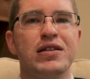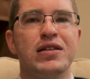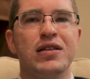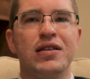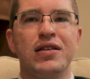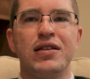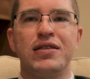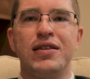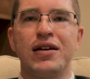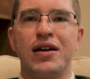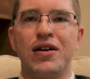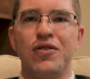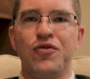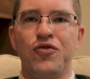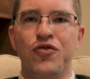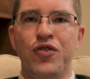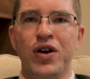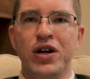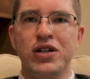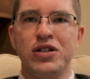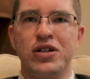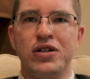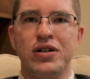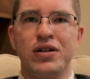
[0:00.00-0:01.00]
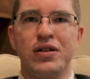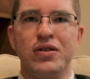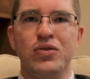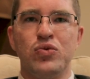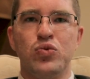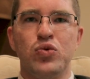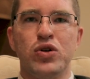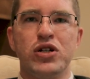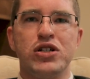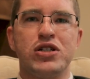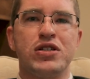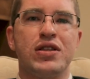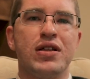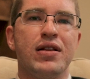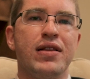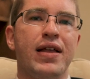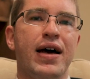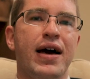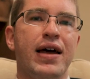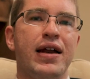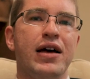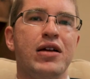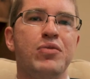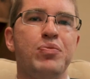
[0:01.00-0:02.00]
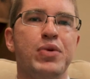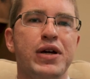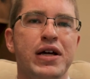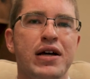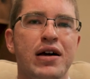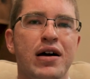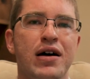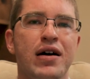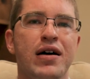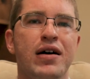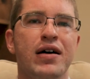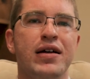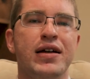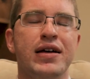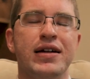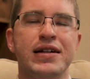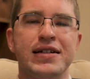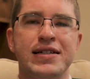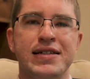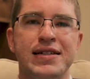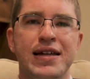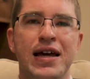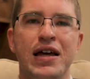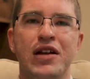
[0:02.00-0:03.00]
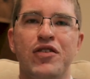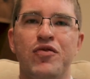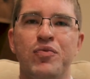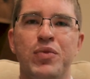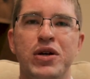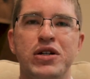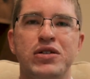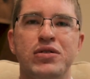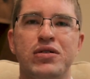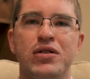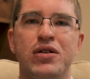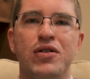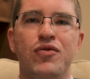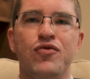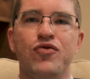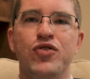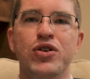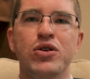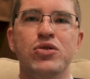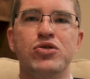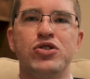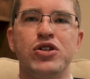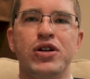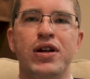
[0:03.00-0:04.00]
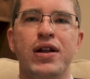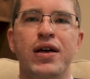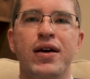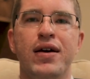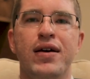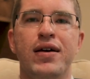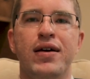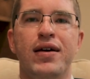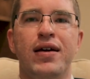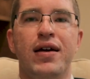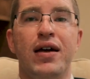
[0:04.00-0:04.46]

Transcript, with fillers: so that the confession, which the lad had begun in a state of mental confusion